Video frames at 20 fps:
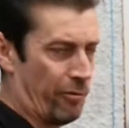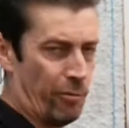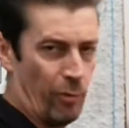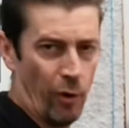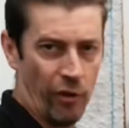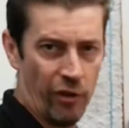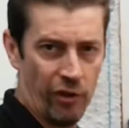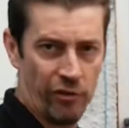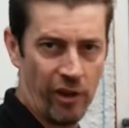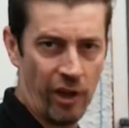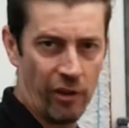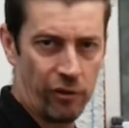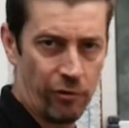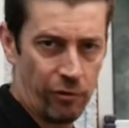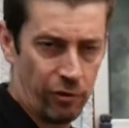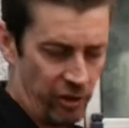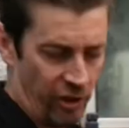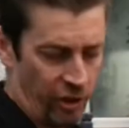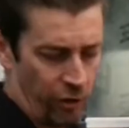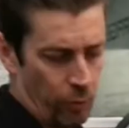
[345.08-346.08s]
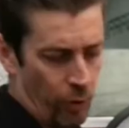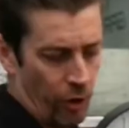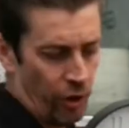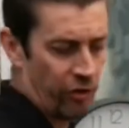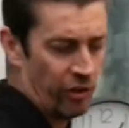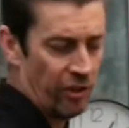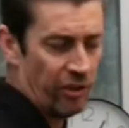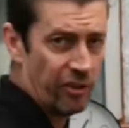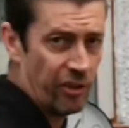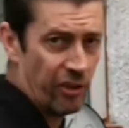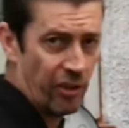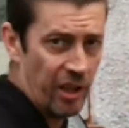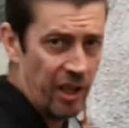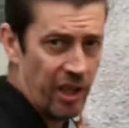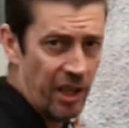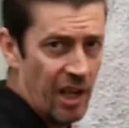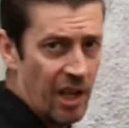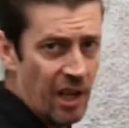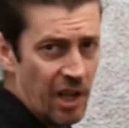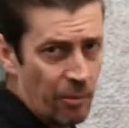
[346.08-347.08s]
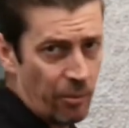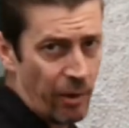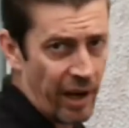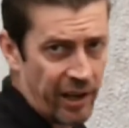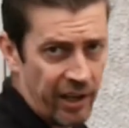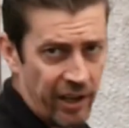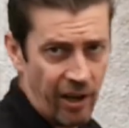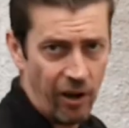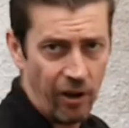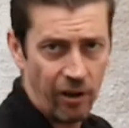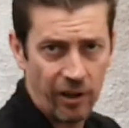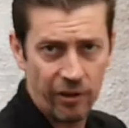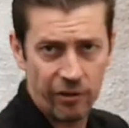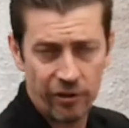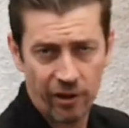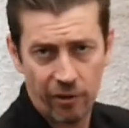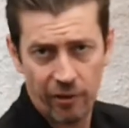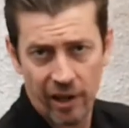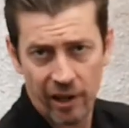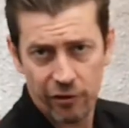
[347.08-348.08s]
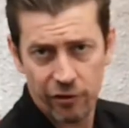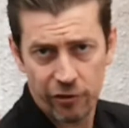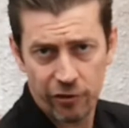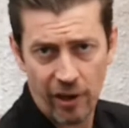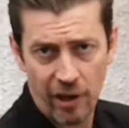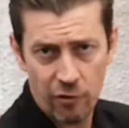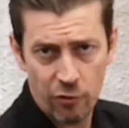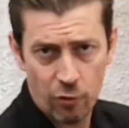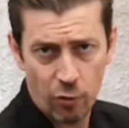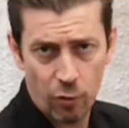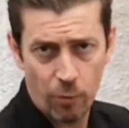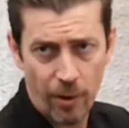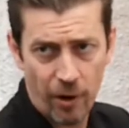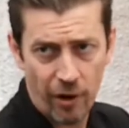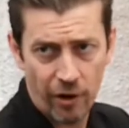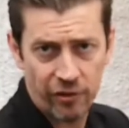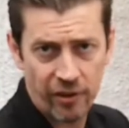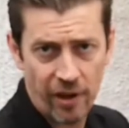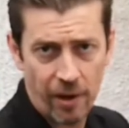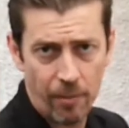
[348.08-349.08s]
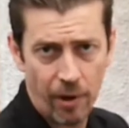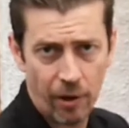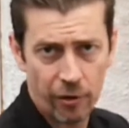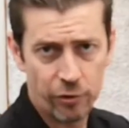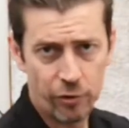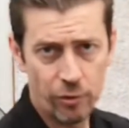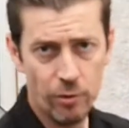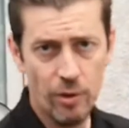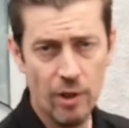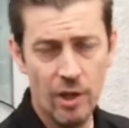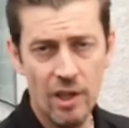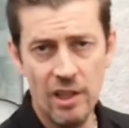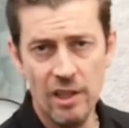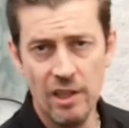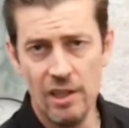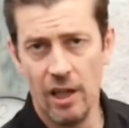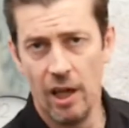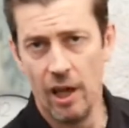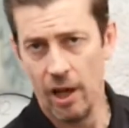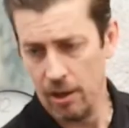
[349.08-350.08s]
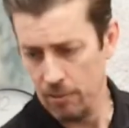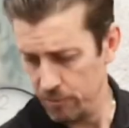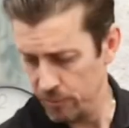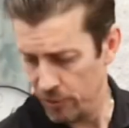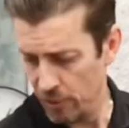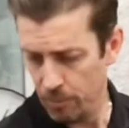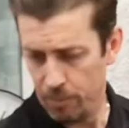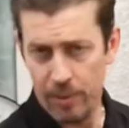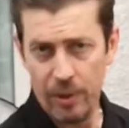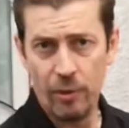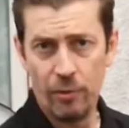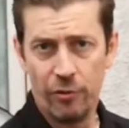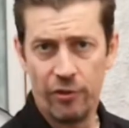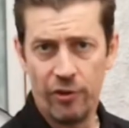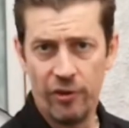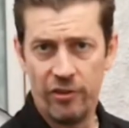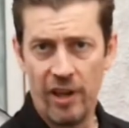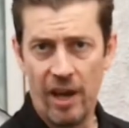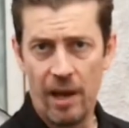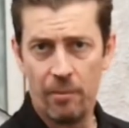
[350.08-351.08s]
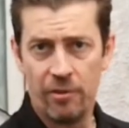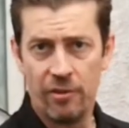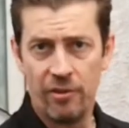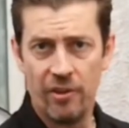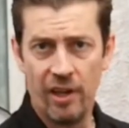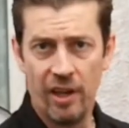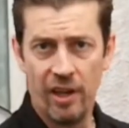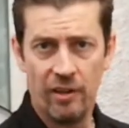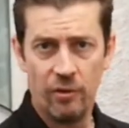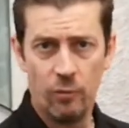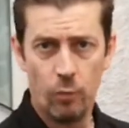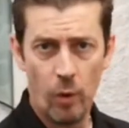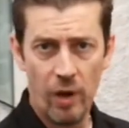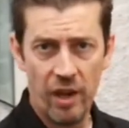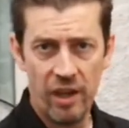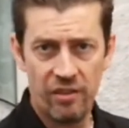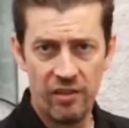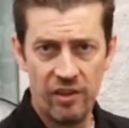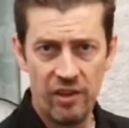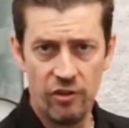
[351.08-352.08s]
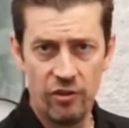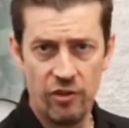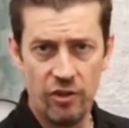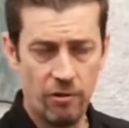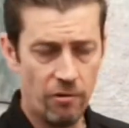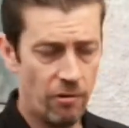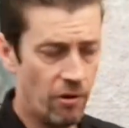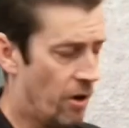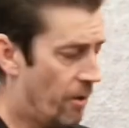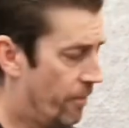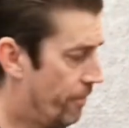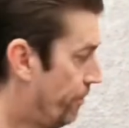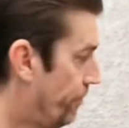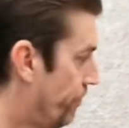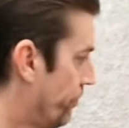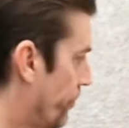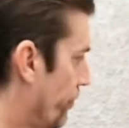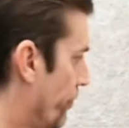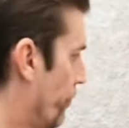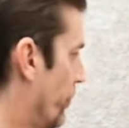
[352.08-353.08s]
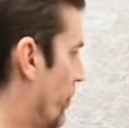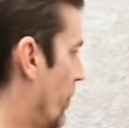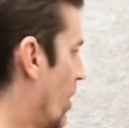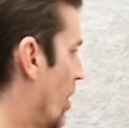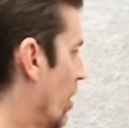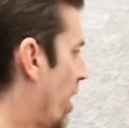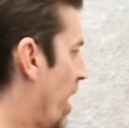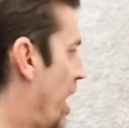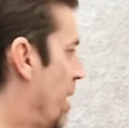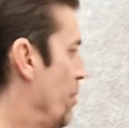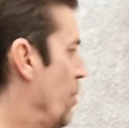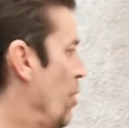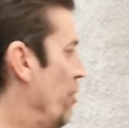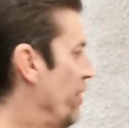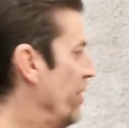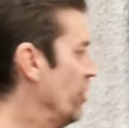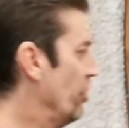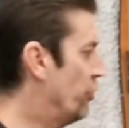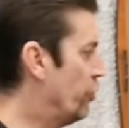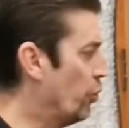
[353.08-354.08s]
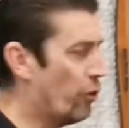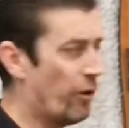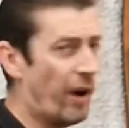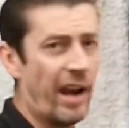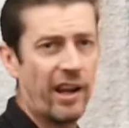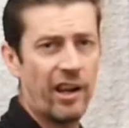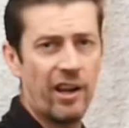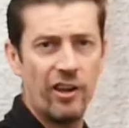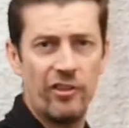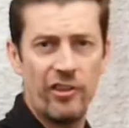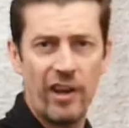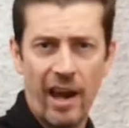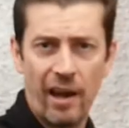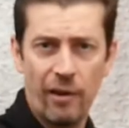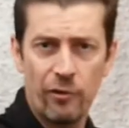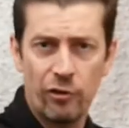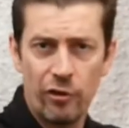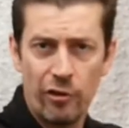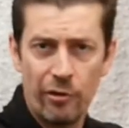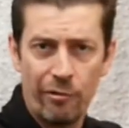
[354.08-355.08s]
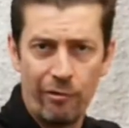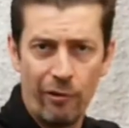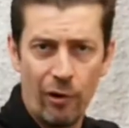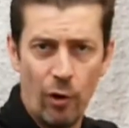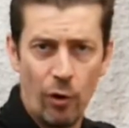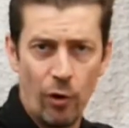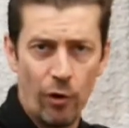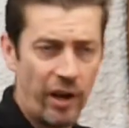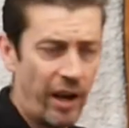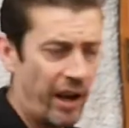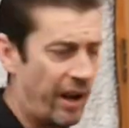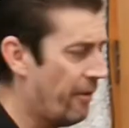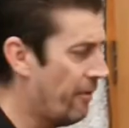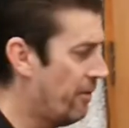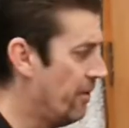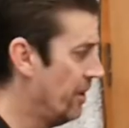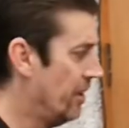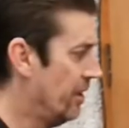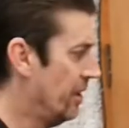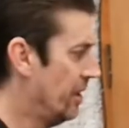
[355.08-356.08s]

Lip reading: What this does obviously is works into the brachialis, so that's central bicep muscle that builds the depth and width into your arm. Okay, moving the door anchor down to the floor now.